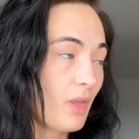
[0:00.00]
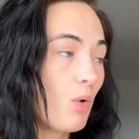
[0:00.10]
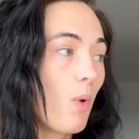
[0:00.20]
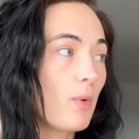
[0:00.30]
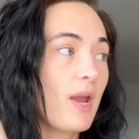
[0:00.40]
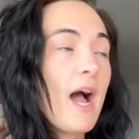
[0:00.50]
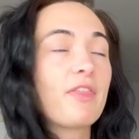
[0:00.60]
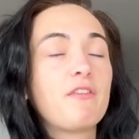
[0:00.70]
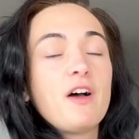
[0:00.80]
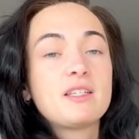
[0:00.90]
when we had
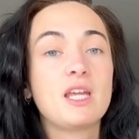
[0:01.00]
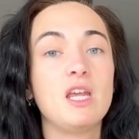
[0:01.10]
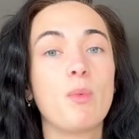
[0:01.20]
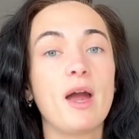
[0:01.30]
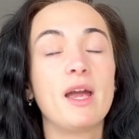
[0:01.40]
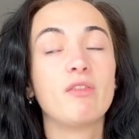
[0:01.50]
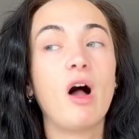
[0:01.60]
the first heat wave,